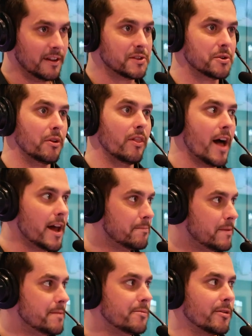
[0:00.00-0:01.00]
So a lot of
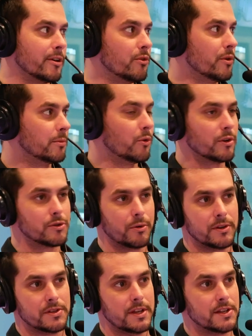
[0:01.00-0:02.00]
people are going more
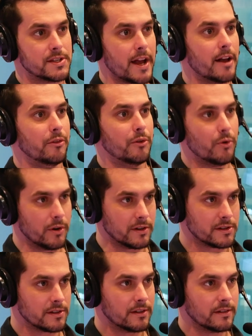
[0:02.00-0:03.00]
towards these style
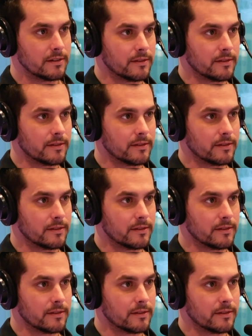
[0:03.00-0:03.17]
doors.